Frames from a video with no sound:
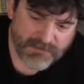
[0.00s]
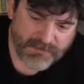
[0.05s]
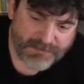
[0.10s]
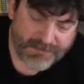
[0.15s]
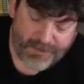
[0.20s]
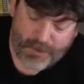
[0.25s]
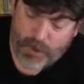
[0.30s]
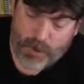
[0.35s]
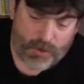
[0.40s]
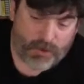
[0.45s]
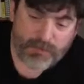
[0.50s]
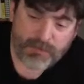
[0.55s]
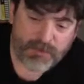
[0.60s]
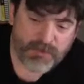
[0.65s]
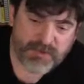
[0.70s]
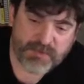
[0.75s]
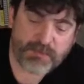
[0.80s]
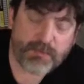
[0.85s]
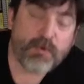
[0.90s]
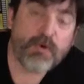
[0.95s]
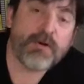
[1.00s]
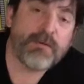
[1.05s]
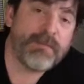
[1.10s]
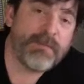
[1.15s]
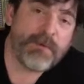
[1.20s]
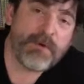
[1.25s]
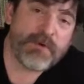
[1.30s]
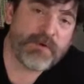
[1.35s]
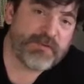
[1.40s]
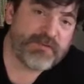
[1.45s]
almost more
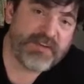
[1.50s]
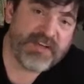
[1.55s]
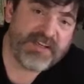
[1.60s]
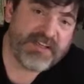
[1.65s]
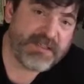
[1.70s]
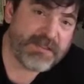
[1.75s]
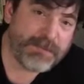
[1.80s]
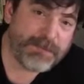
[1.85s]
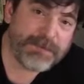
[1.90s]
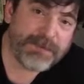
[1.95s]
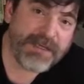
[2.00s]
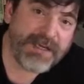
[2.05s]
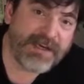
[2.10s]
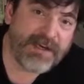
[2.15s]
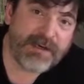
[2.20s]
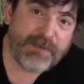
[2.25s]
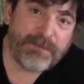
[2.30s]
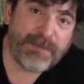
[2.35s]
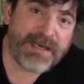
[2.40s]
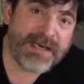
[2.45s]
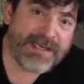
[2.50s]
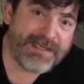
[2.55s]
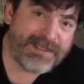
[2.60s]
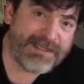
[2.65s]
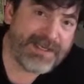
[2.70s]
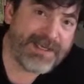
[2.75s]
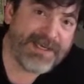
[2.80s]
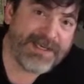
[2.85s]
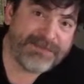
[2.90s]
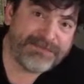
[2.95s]
motivated to play on a bad
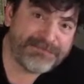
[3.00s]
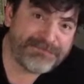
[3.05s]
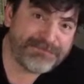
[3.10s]
day,